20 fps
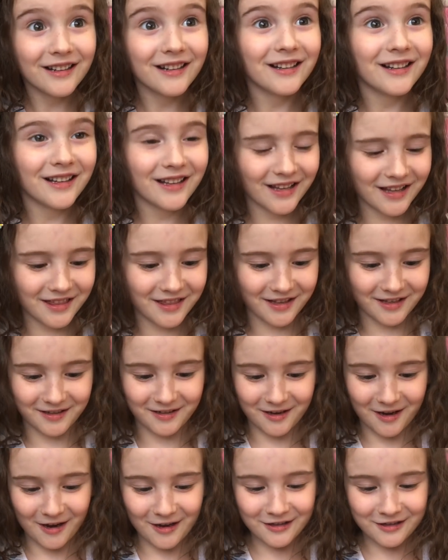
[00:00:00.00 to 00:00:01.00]
Do you want to open
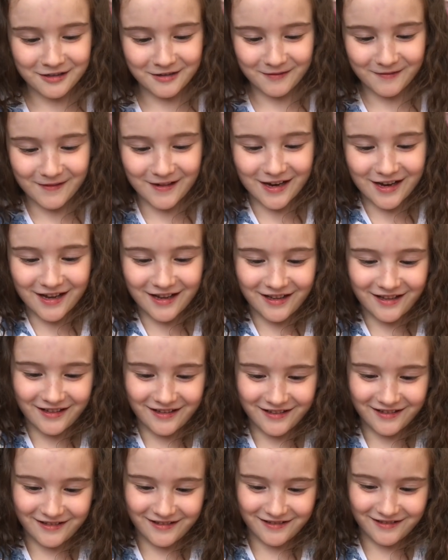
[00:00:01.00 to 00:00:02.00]
it very carefully?